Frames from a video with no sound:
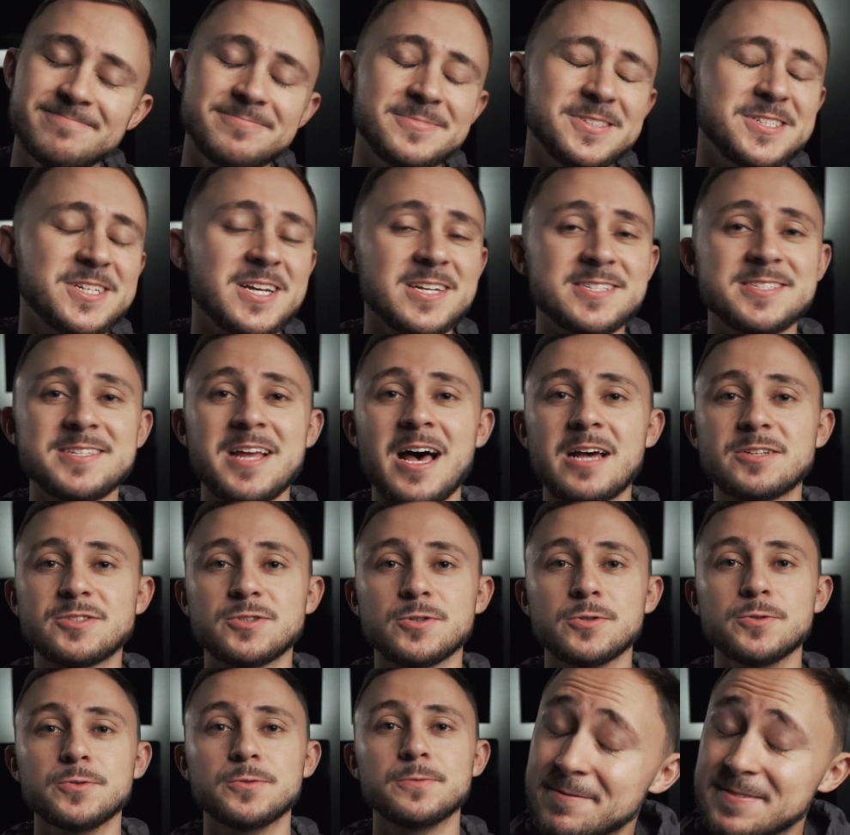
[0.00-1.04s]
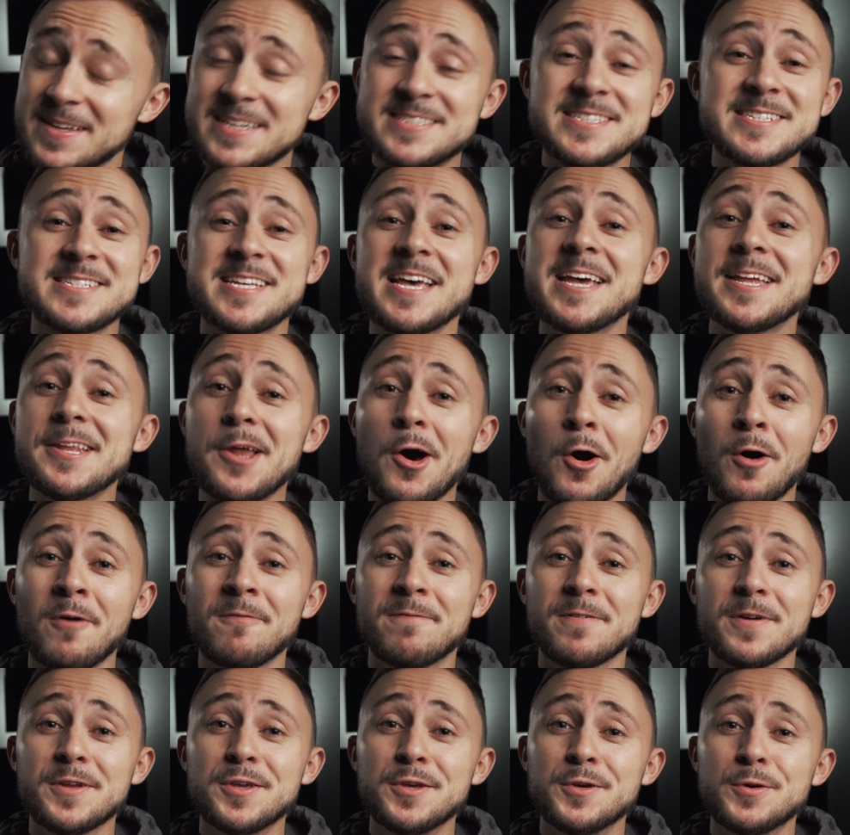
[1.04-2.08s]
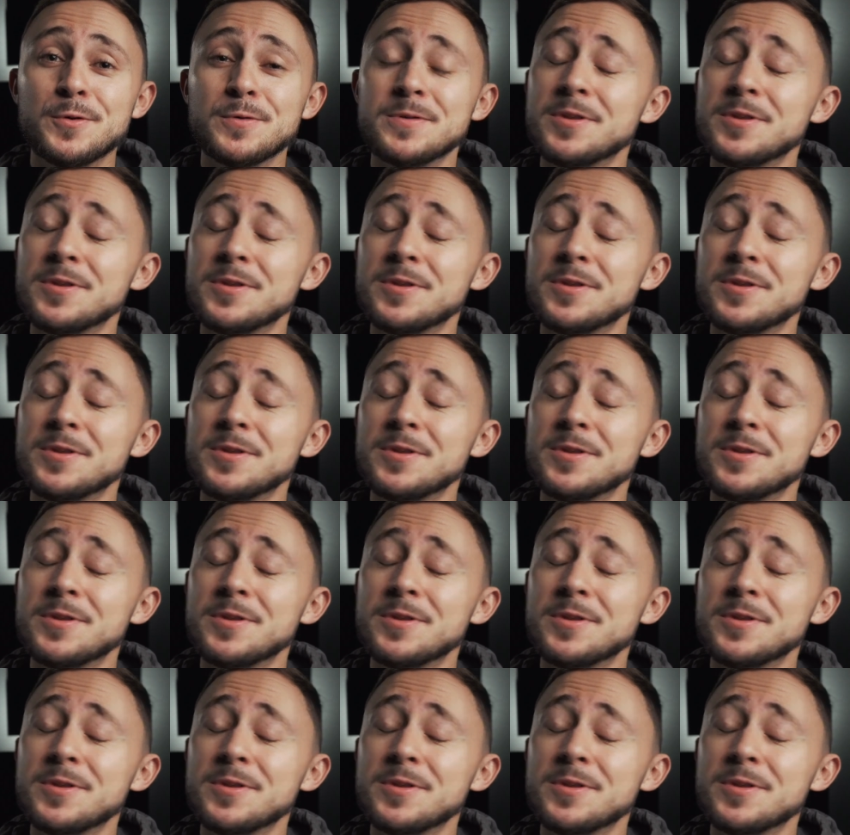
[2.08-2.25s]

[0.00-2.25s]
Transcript: just not true. This is hitting home for you.